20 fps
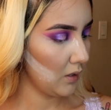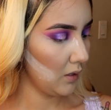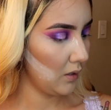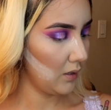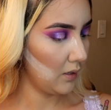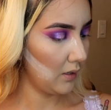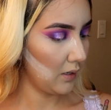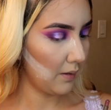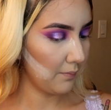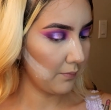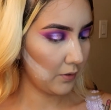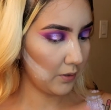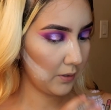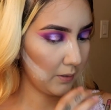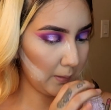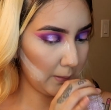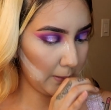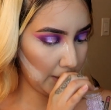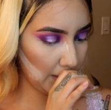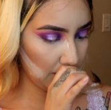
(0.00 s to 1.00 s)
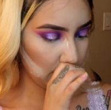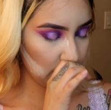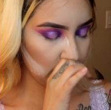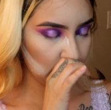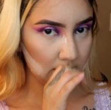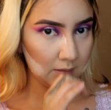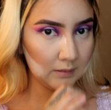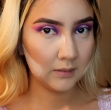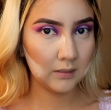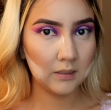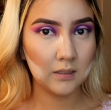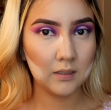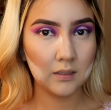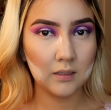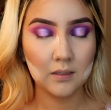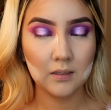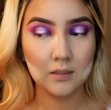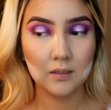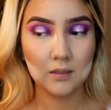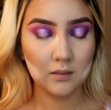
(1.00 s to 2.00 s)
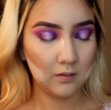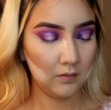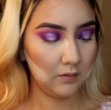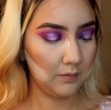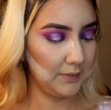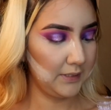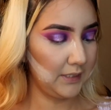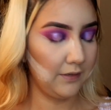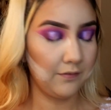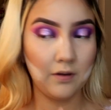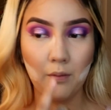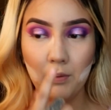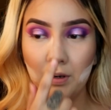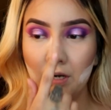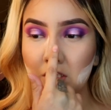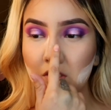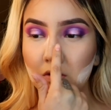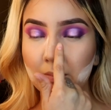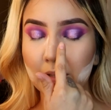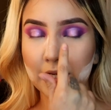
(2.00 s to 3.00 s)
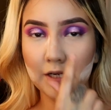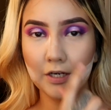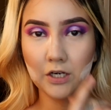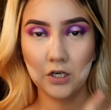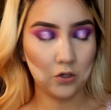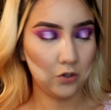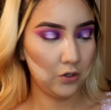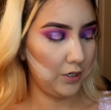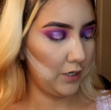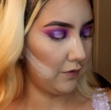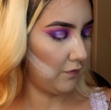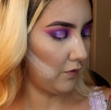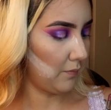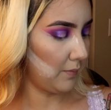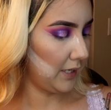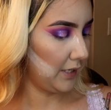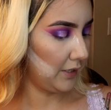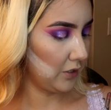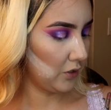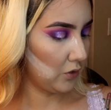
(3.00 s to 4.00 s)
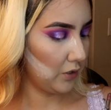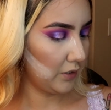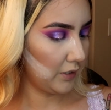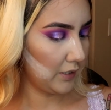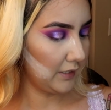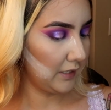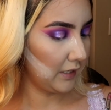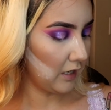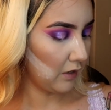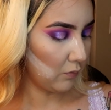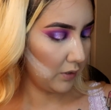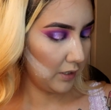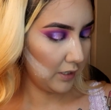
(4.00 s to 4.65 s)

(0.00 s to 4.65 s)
And I'm gonna use, let me see, I wanna do my inner corner. For my inner corner, I think I wanna